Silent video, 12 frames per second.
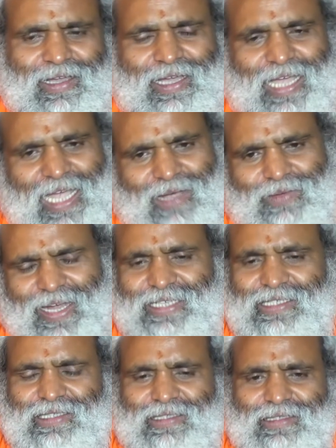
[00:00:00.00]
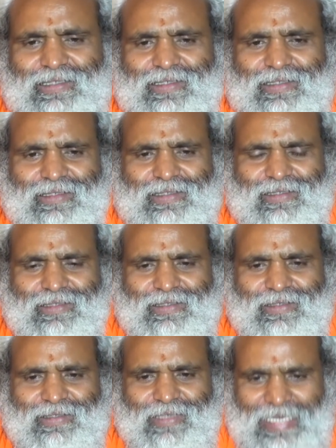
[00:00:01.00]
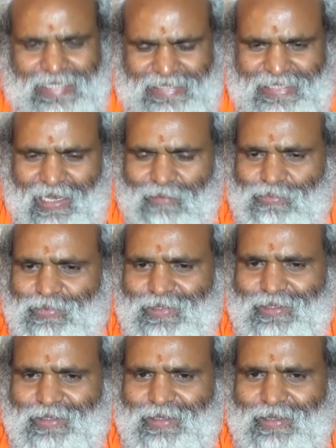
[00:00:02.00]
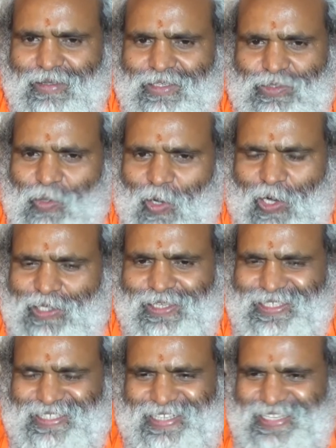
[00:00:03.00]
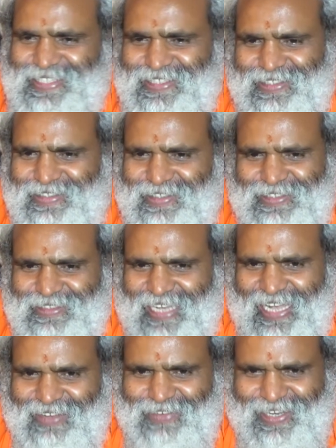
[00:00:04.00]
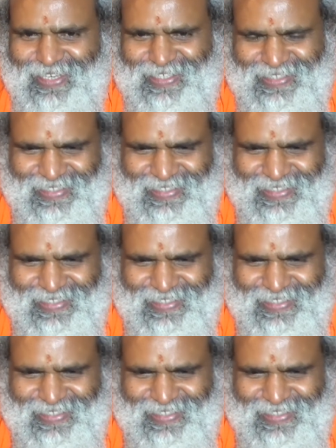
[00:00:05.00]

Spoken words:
abides itself. So other stage doesn't abide.